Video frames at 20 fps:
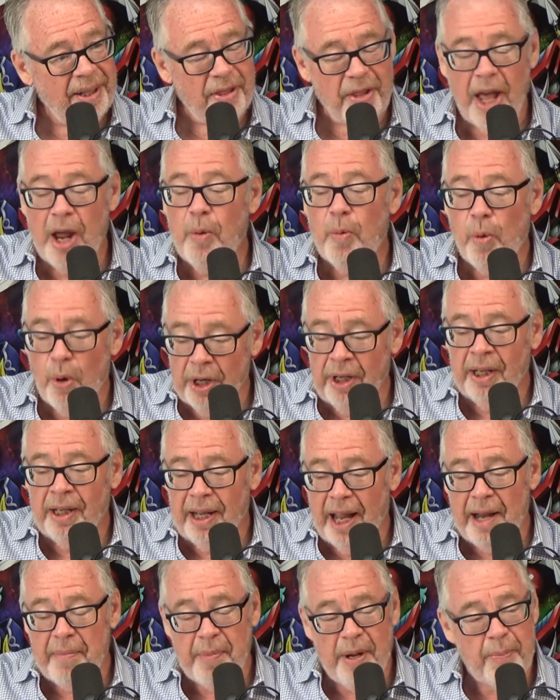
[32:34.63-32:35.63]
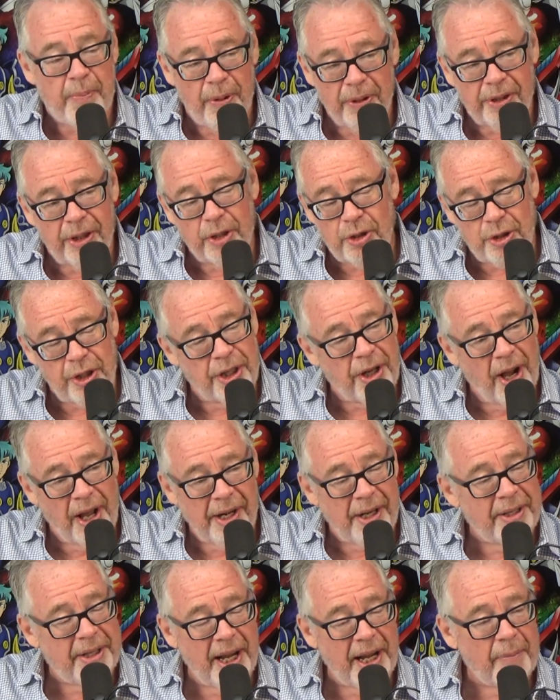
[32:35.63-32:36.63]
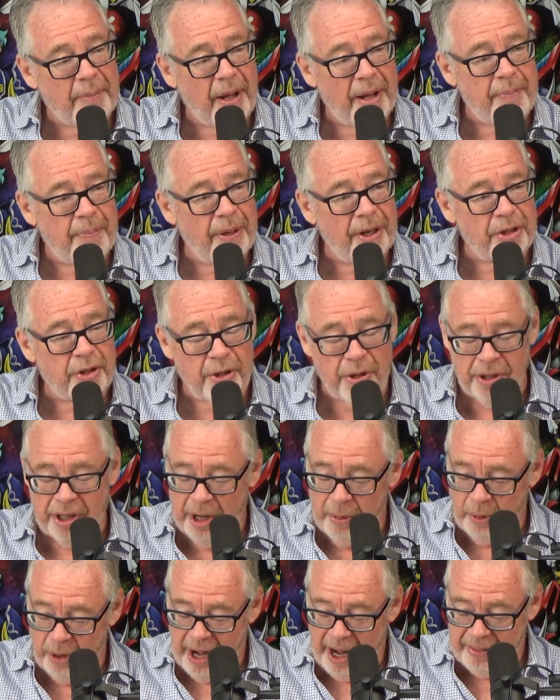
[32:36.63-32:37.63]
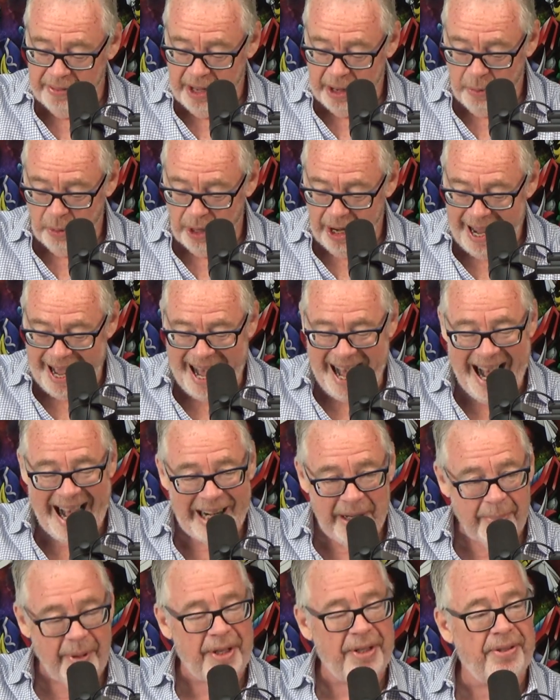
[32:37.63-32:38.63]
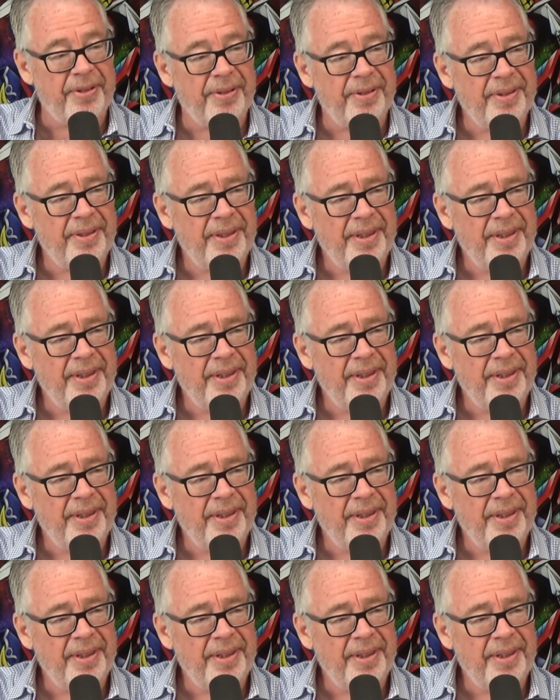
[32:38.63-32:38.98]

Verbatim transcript: They wouldn't let me put the shit on and take my picture. They were adamant.